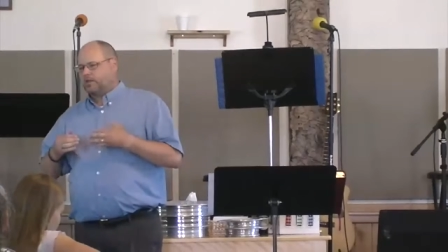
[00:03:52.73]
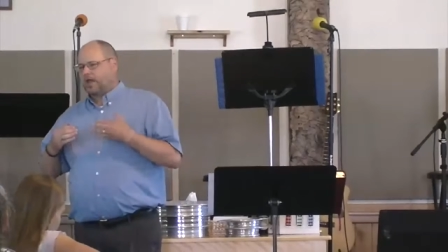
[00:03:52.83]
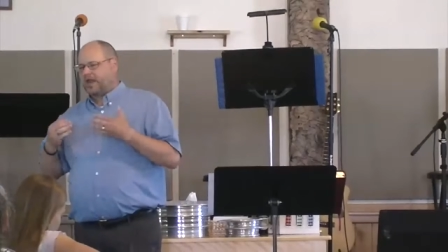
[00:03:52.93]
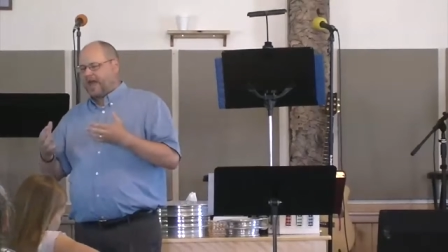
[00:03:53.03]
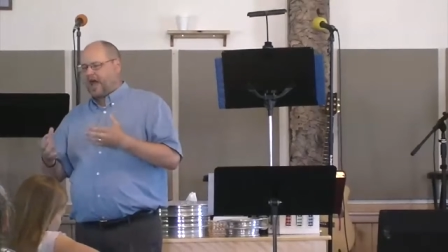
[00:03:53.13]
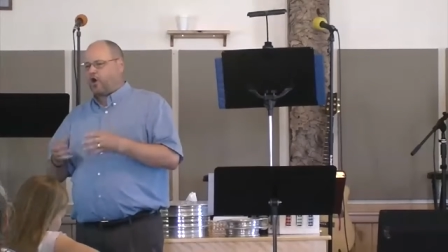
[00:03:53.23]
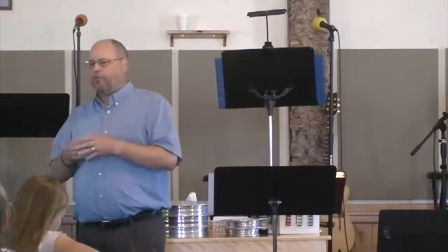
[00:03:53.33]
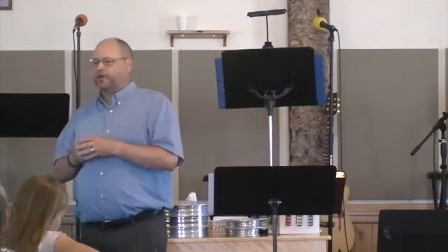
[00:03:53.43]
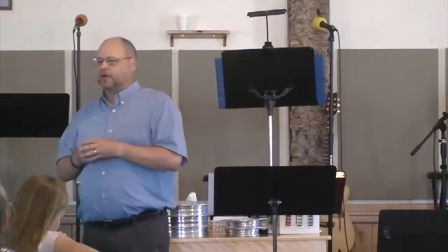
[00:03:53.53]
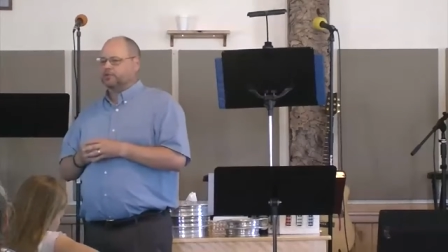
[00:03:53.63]
That
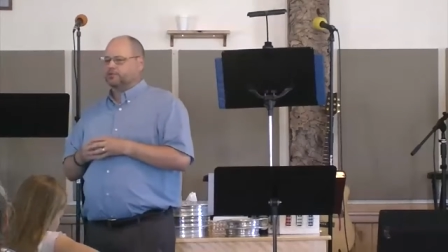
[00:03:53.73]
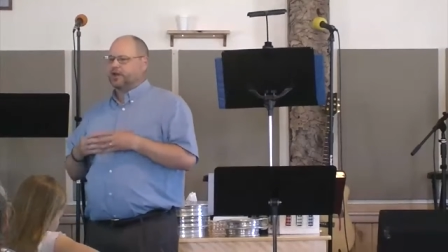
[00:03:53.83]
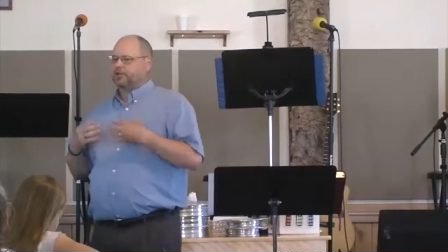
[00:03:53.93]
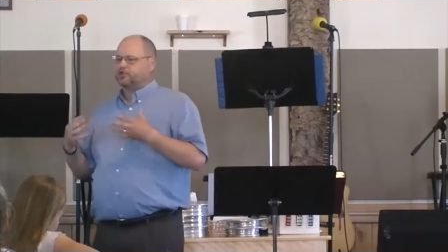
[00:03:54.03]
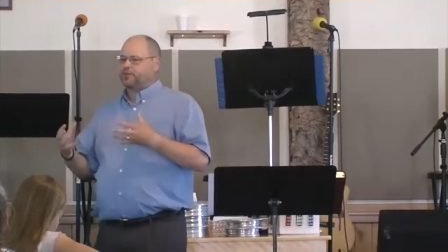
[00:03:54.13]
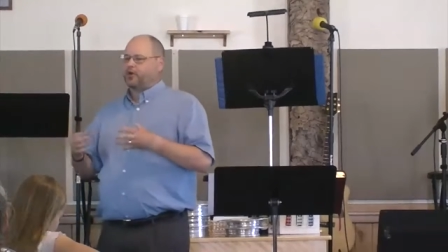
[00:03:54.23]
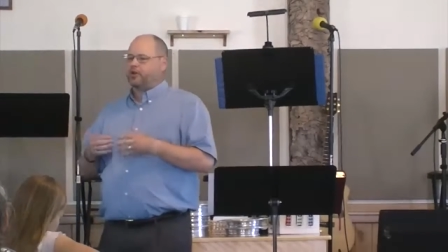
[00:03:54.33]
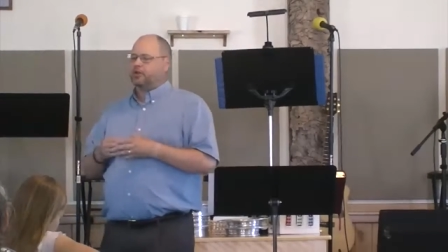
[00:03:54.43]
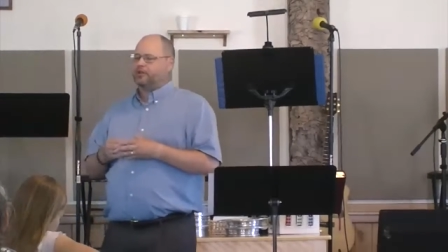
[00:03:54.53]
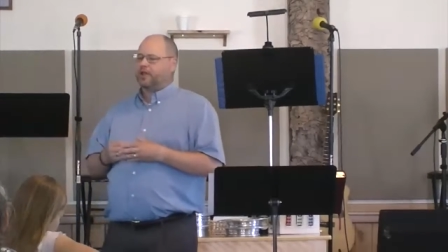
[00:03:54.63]
now, because of God's
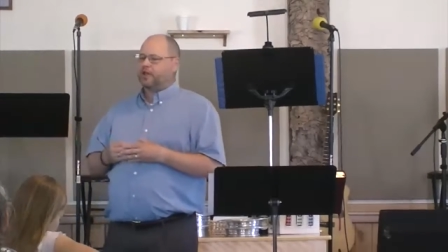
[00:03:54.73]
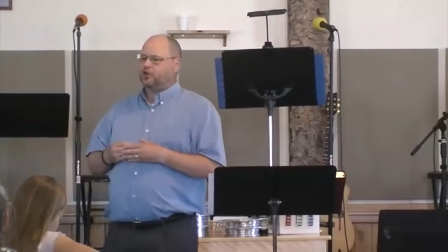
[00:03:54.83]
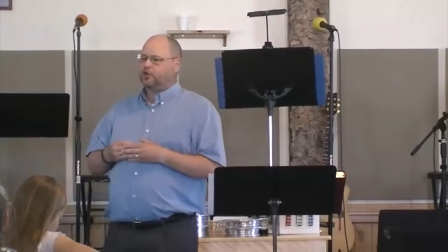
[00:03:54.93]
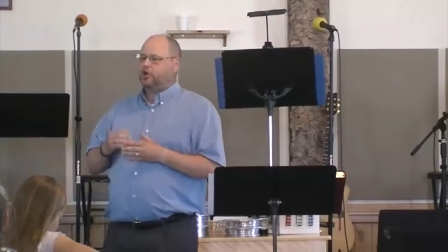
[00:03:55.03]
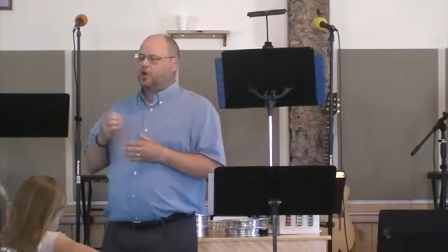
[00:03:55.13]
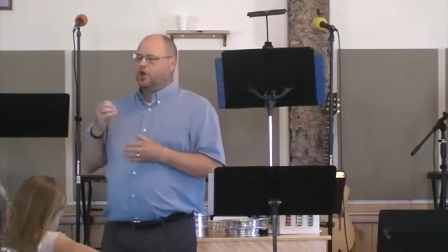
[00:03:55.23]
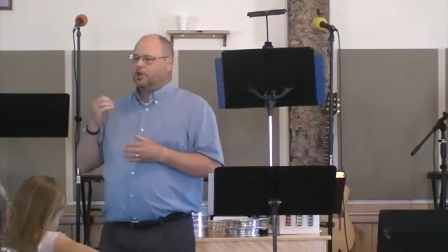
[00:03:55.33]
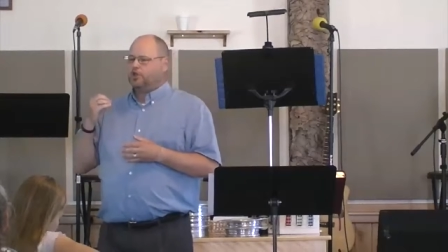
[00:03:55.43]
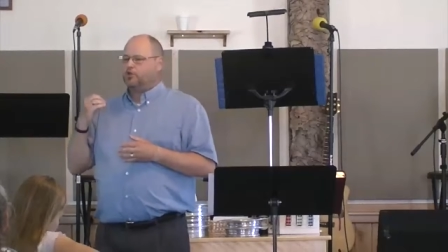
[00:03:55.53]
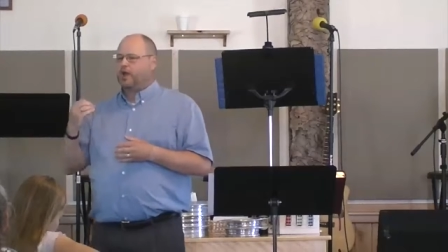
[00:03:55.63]
Spirit living in you,
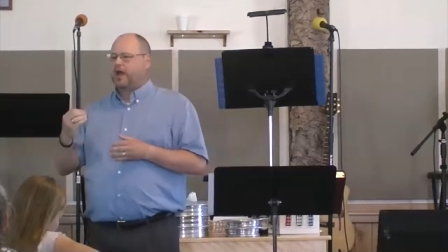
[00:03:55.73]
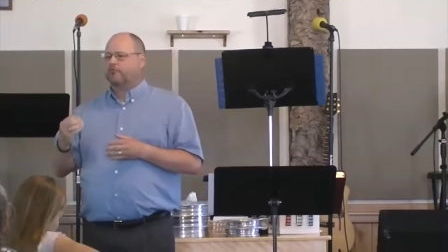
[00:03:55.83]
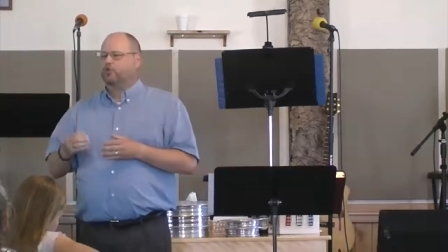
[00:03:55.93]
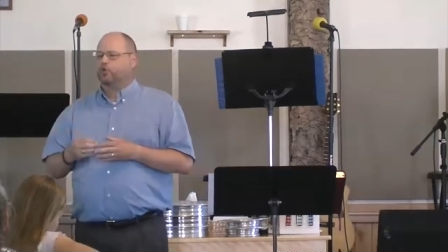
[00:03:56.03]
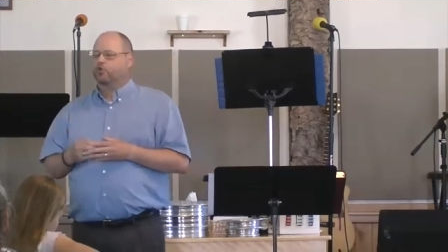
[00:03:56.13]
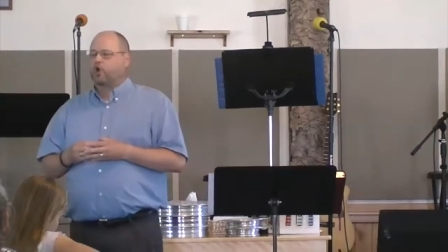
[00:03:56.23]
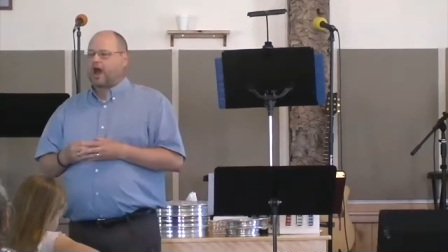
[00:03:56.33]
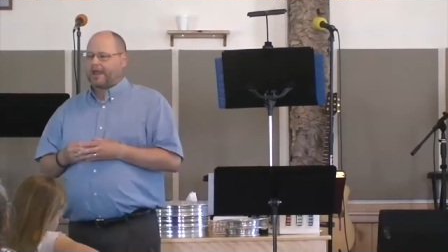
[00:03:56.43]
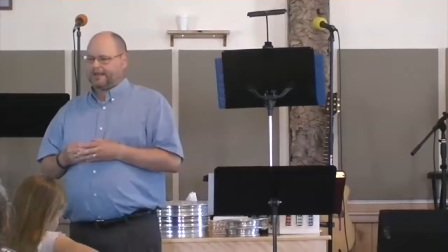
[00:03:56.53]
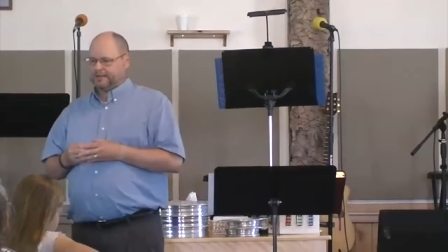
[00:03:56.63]
you have the
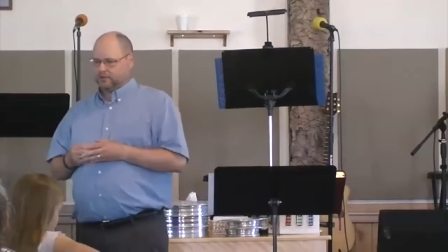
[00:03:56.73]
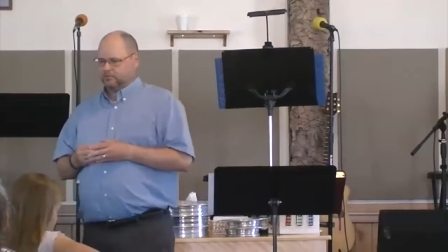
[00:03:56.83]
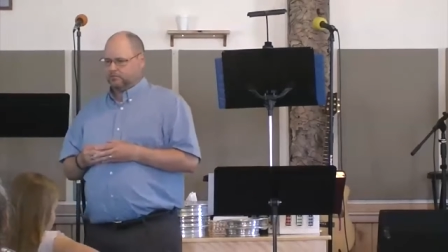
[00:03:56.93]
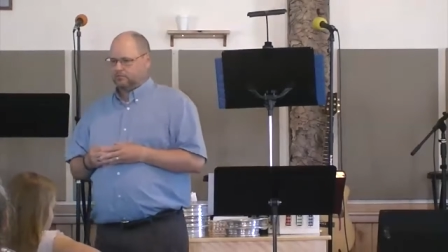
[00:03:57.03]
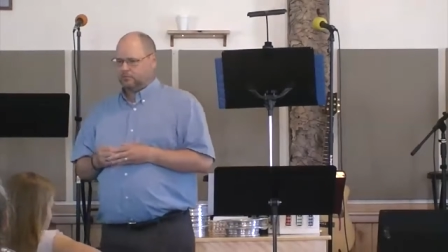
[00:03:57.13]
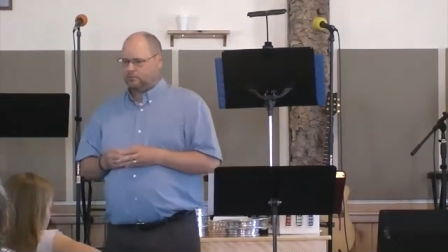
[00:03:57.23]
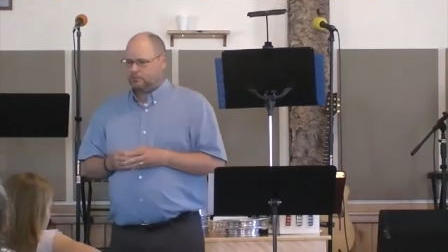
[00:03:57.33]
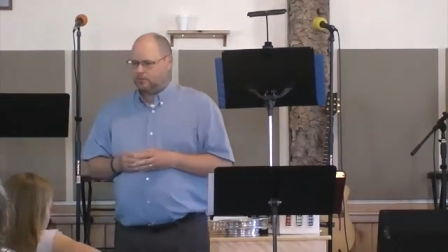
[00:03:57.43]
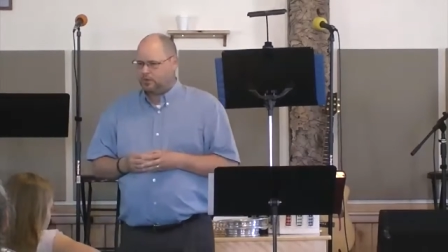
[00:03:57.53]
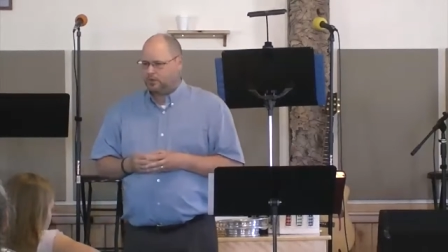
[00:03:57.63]
right
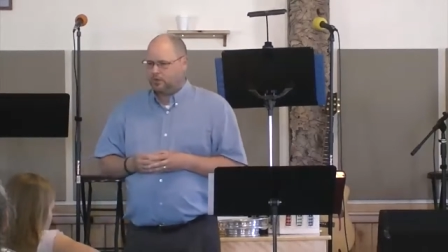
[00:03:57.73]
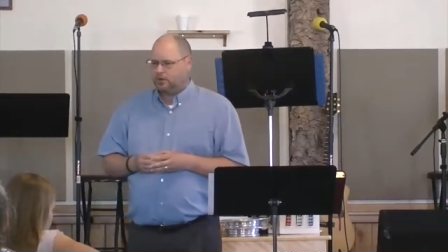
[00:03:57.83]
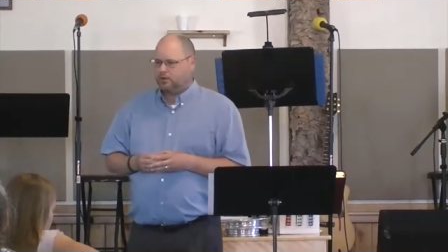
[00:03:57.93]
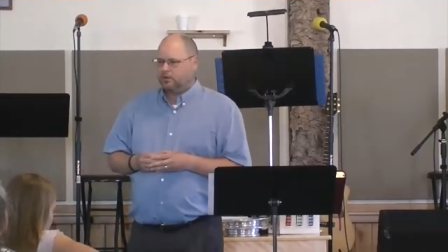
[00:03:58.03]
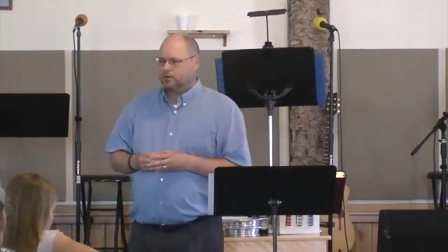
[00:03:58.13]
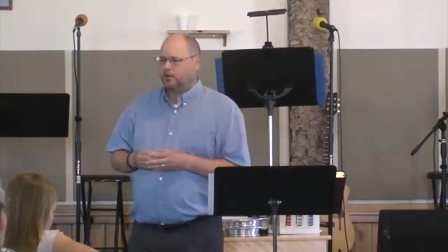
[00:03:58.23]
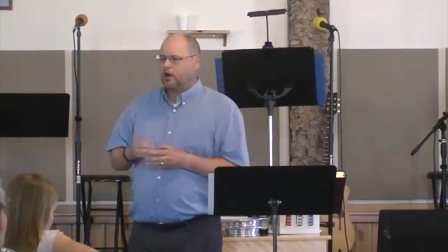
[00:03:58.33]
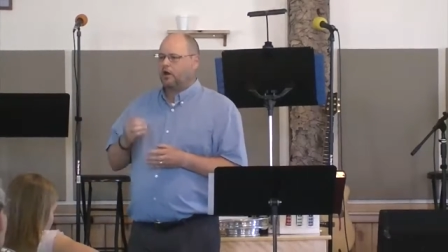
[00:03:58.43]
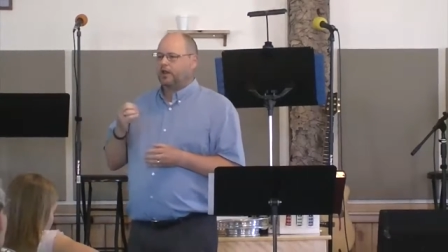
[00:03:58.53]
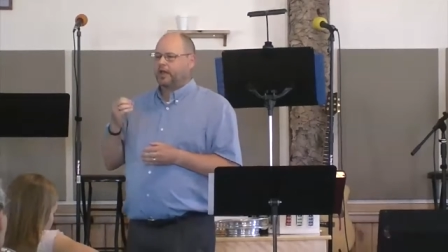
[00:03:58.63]
to
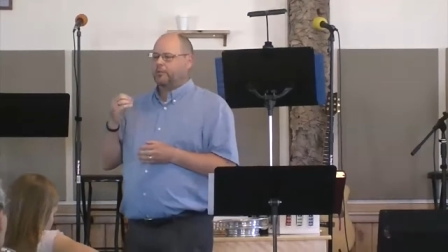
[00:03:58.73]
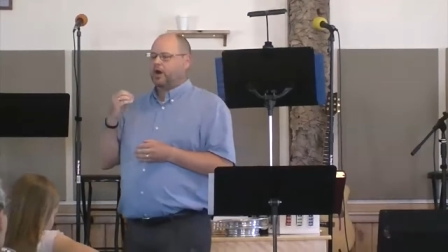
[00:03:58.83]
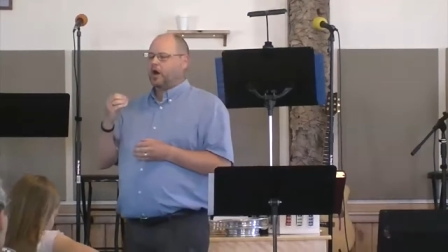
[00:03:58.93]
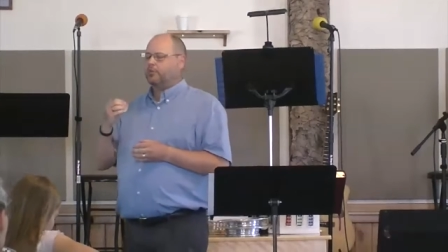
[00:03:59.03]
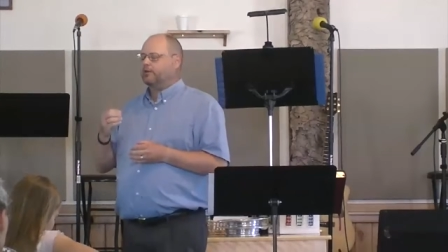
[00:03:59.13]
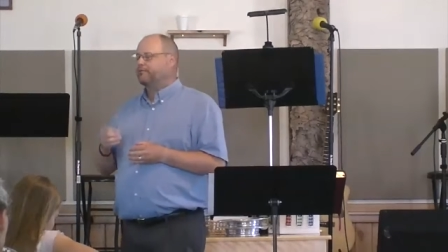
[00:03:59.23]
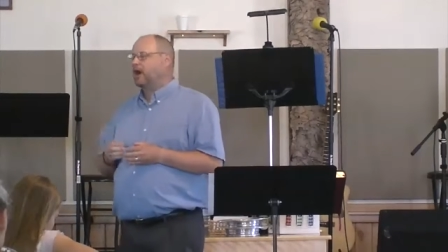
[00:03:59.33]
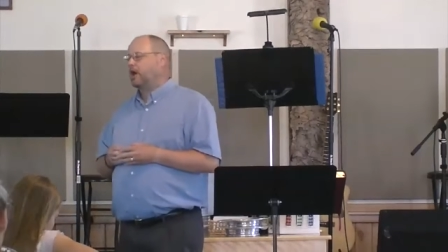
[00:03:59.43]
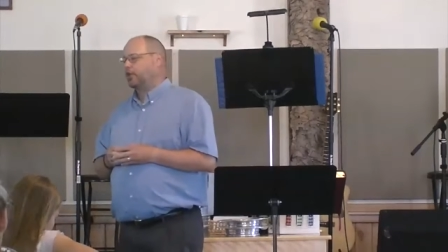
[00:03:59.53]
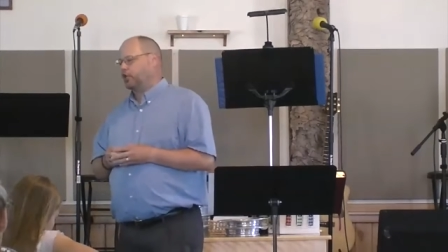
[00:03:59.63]
call Him Abba
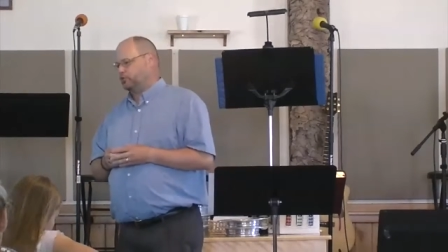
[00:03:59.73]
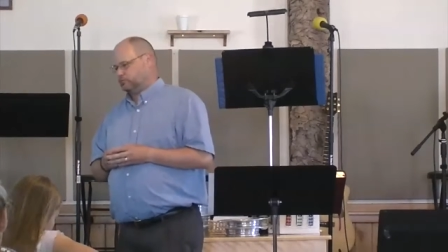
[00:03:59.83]
Father.